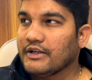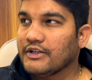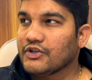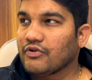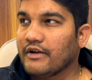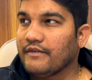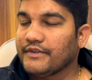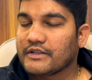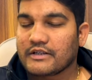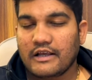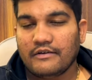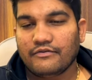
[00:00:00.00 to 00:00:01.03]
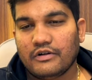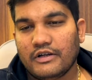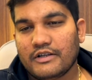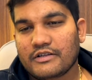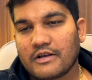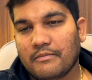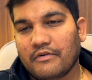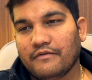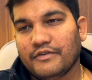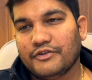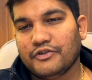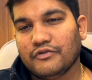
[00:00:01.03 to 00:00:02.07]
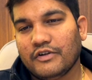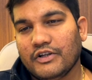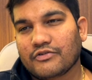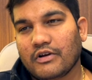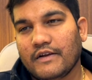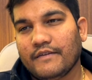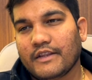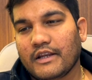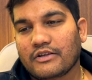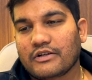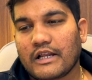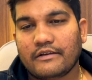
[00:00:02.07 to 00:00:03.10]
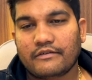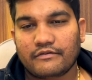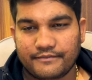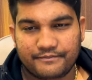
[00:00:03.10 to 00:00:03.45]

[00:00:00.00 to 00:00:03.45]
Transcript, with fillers: enjoy in this life only, some of which you will enjoy in the next life.